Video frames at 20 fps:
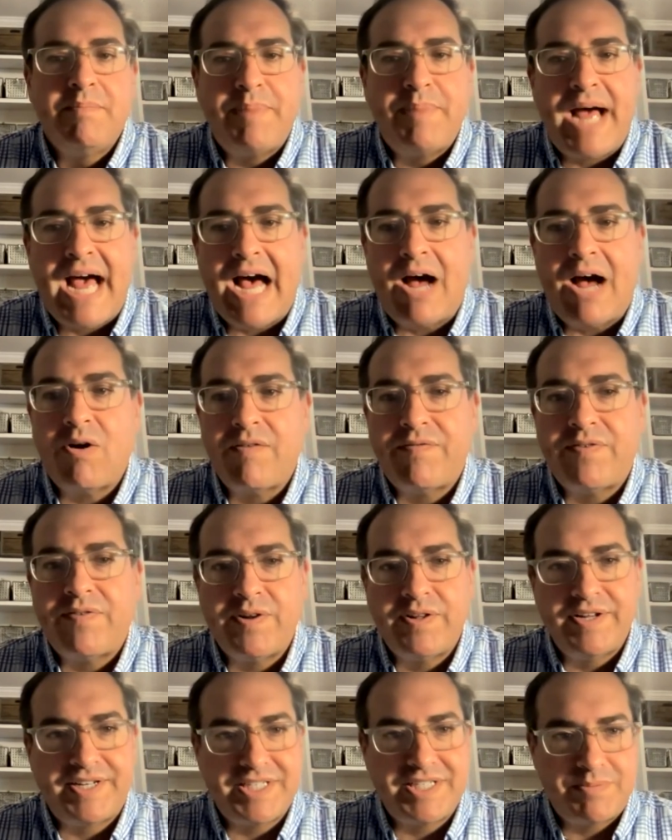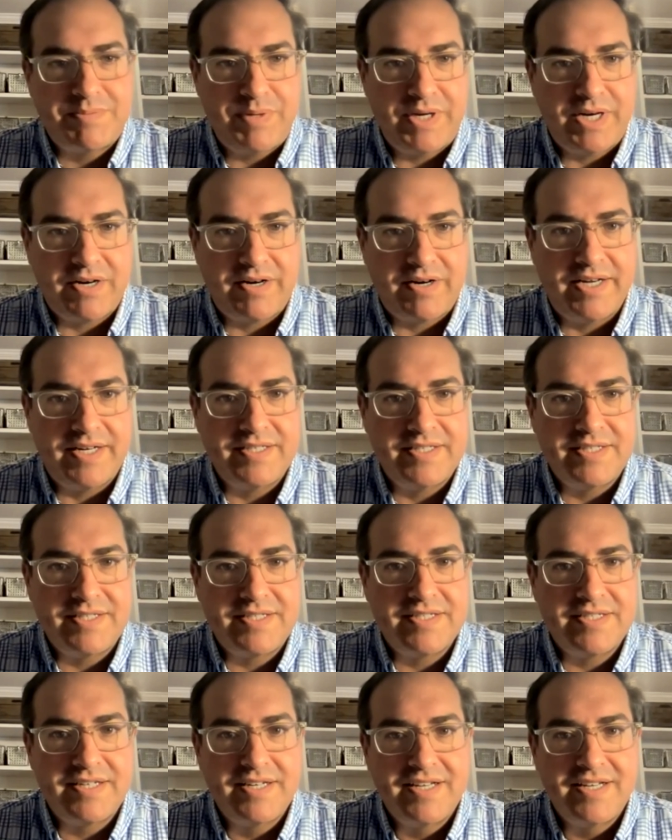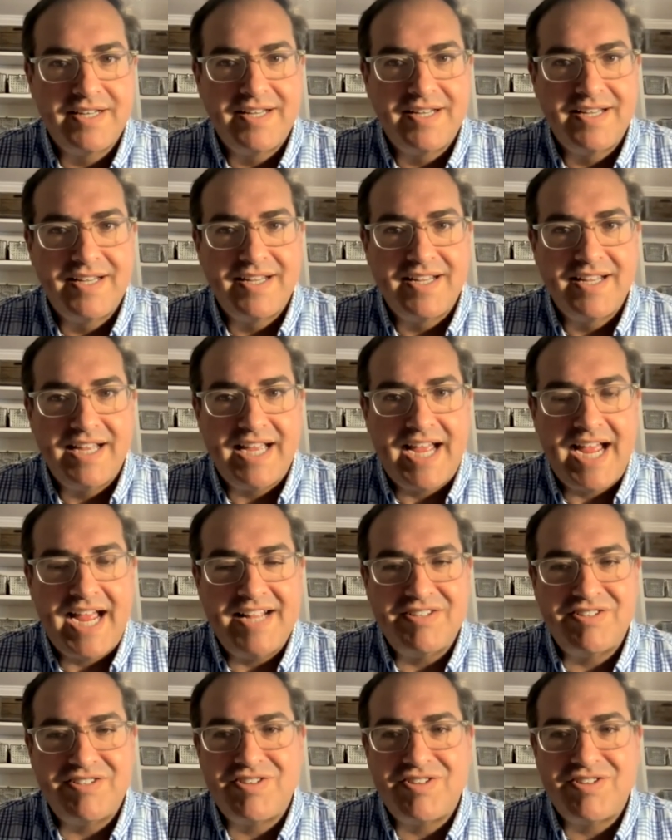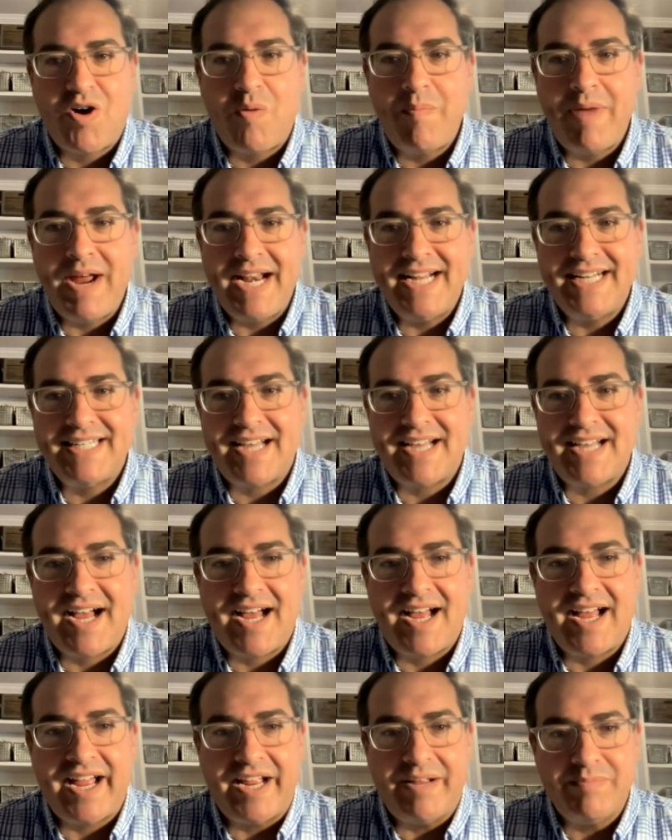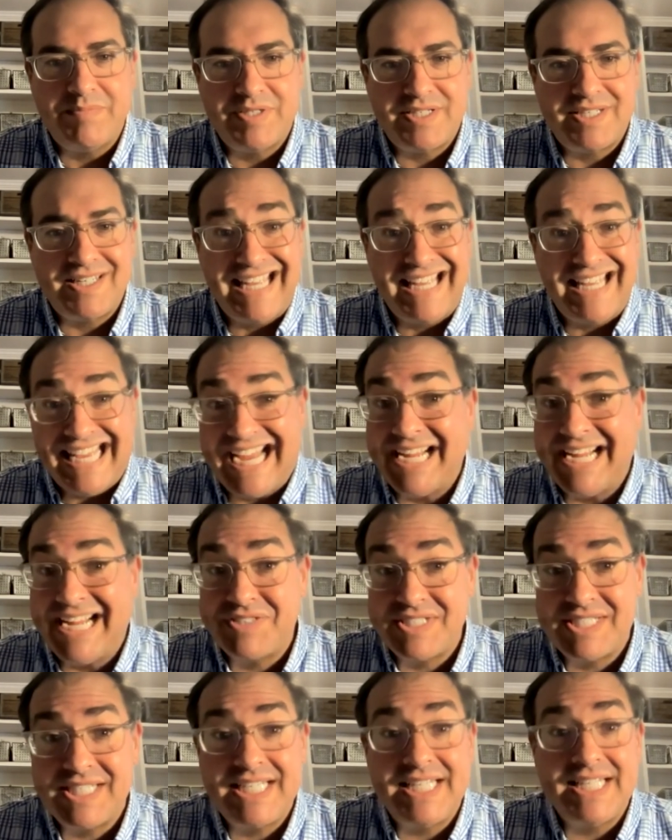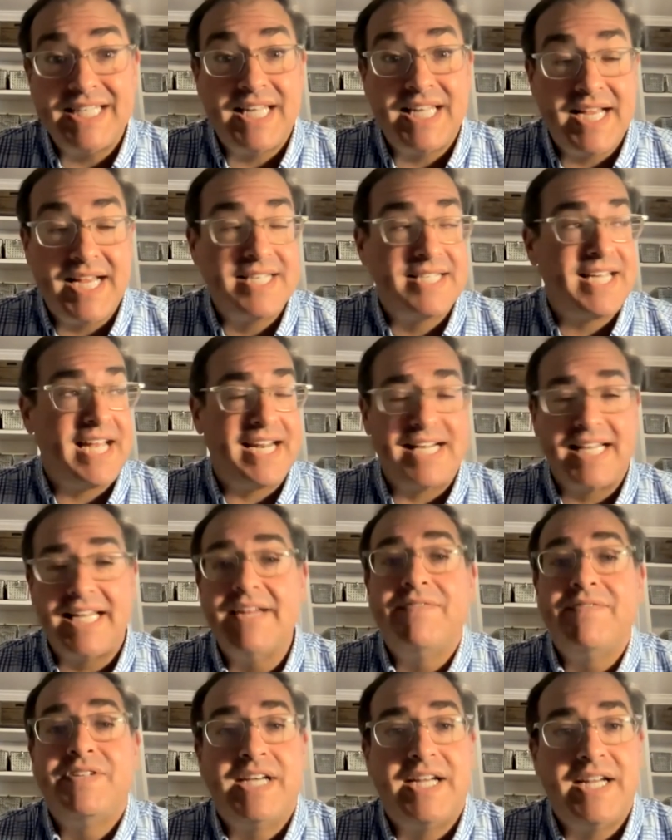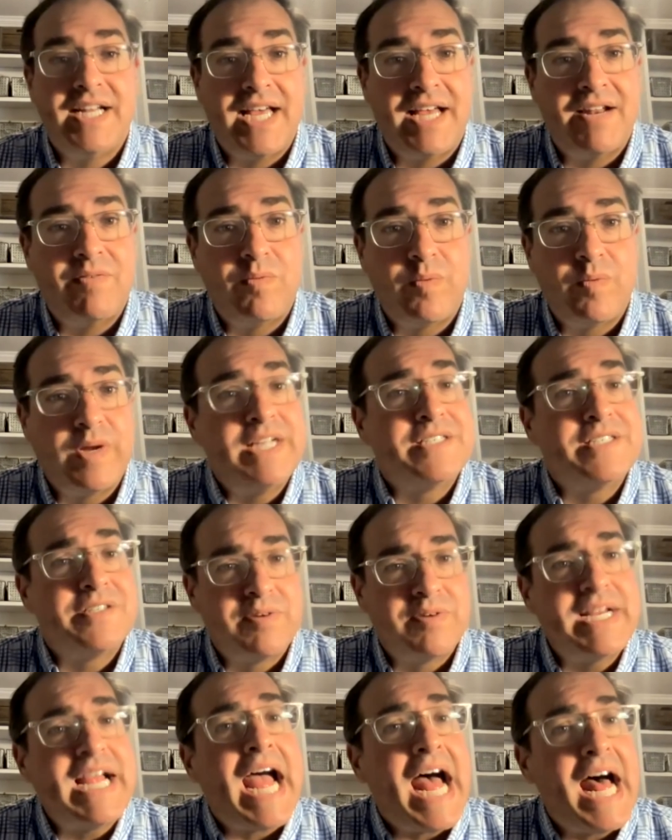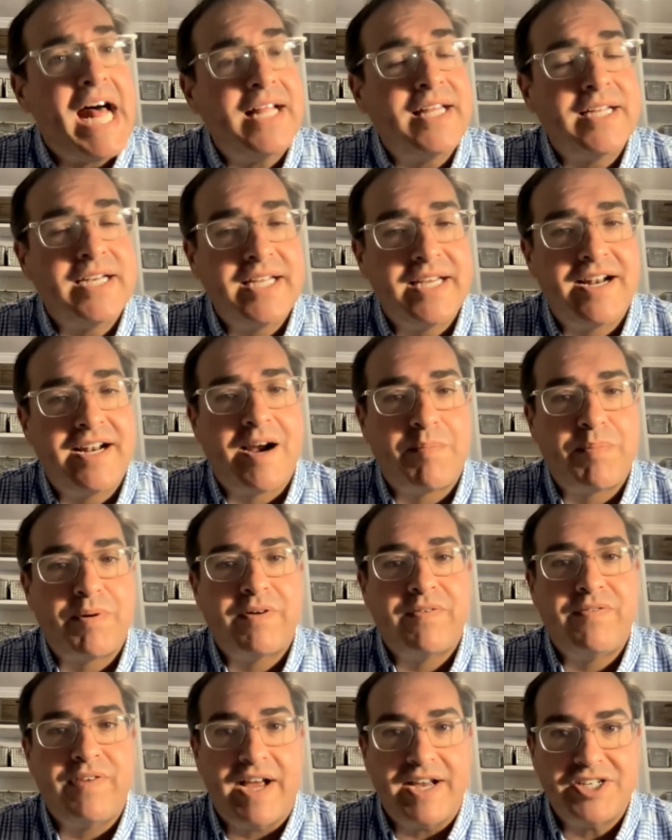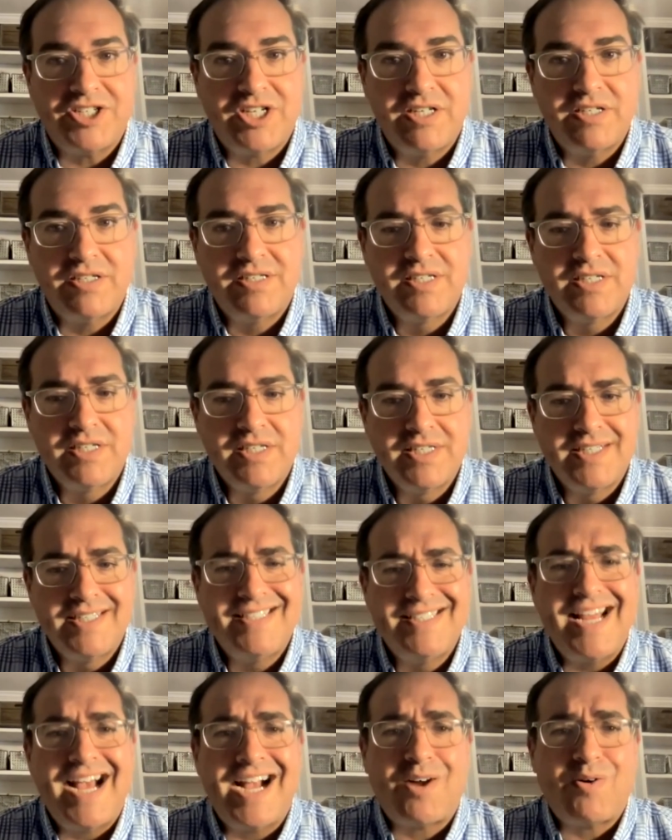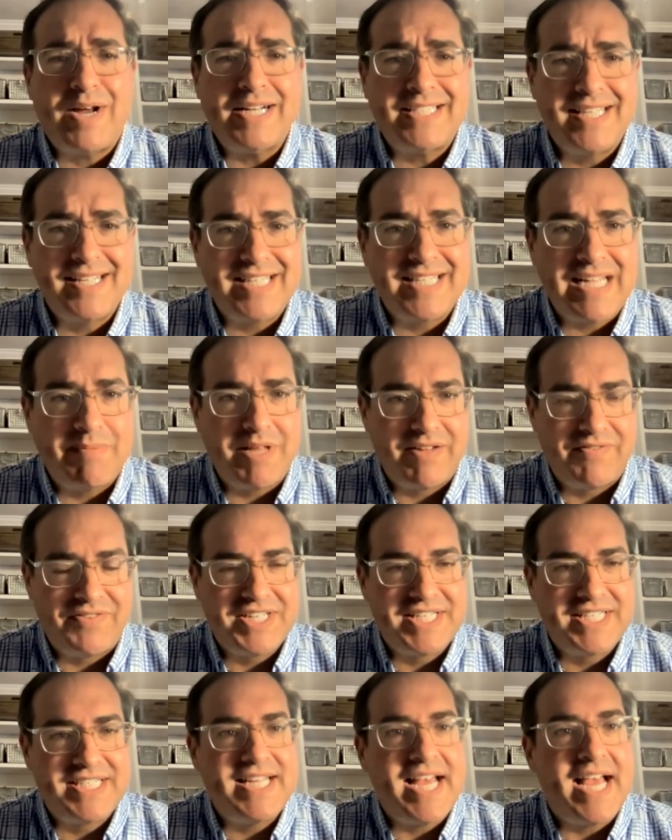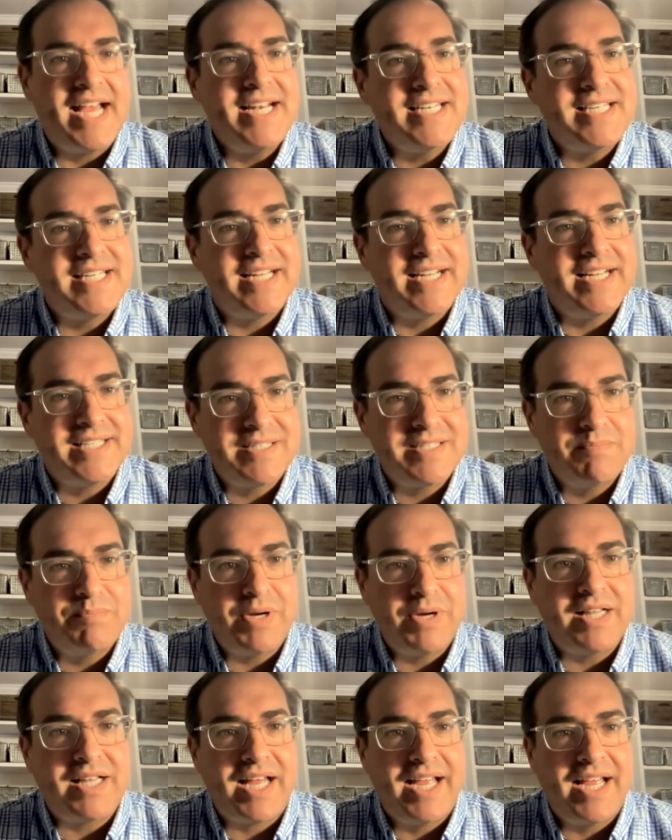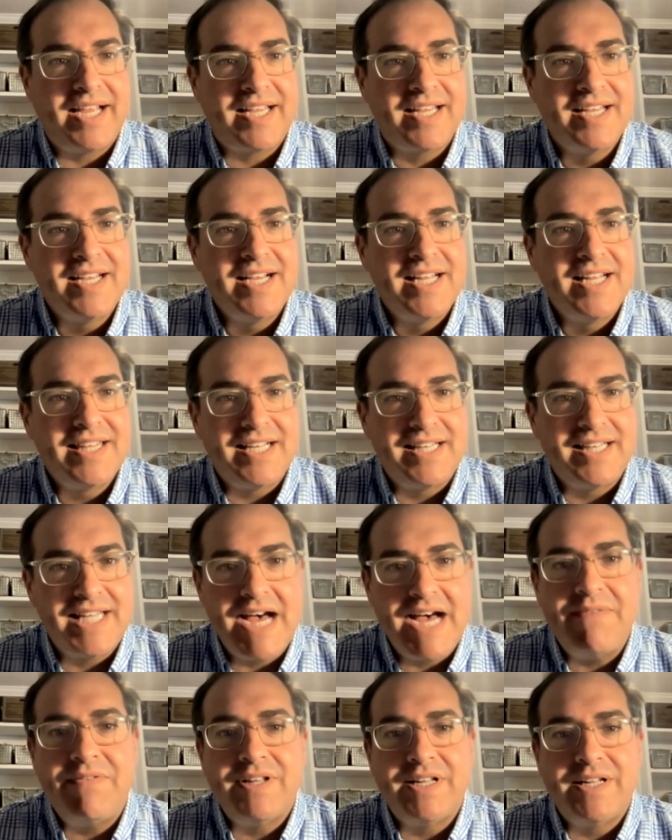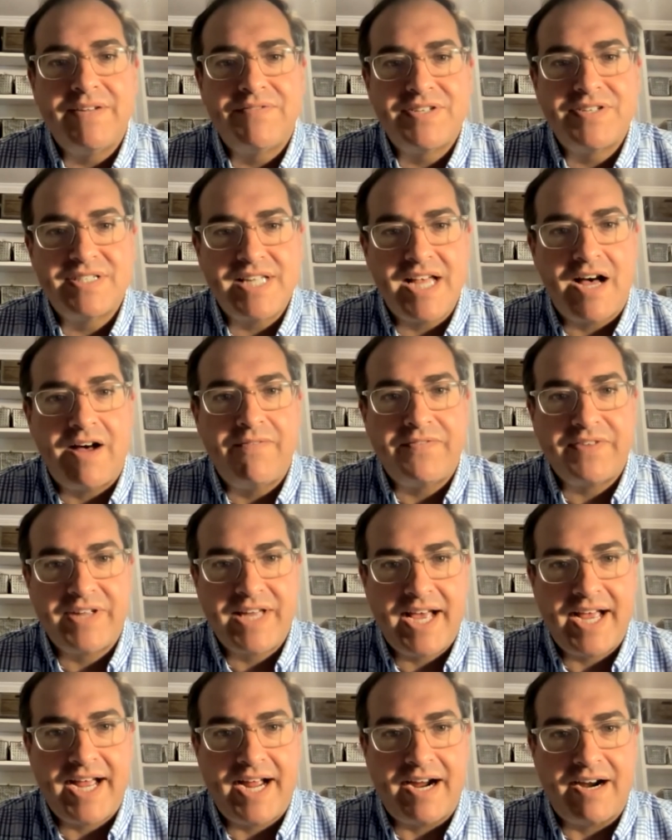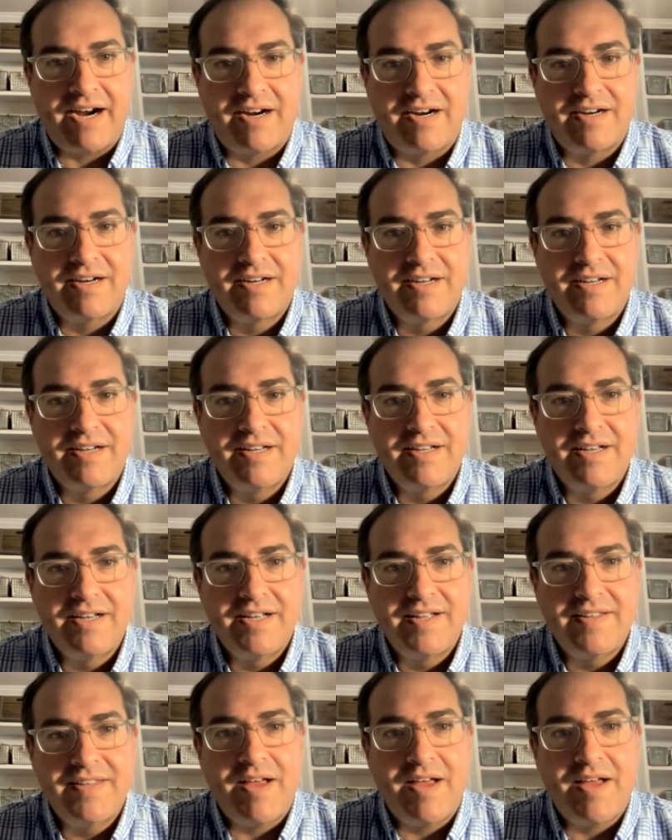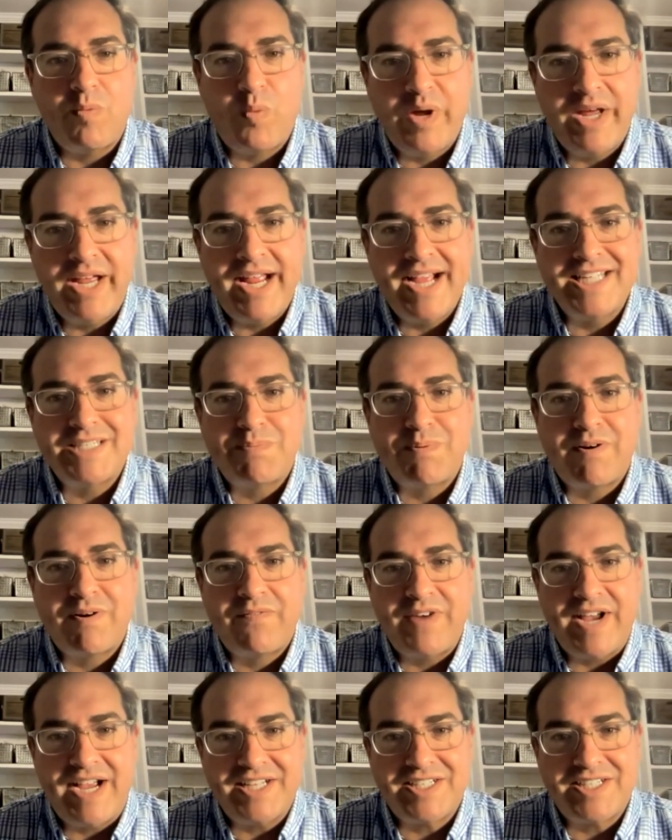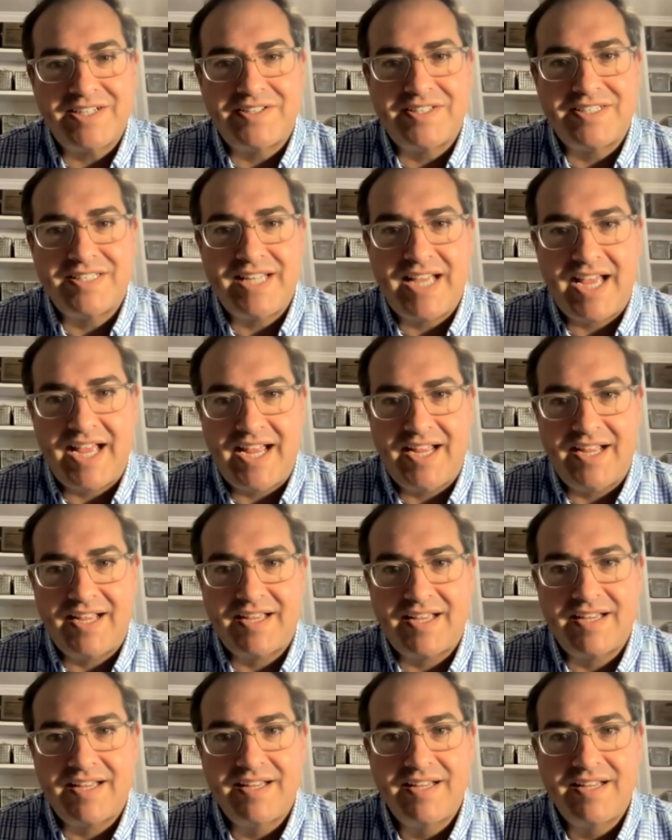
powerful experience and so many times i've seen this and lived it and it's a reality in our profession not quite to the same level as dentists but like the level of self-care that we as professionals take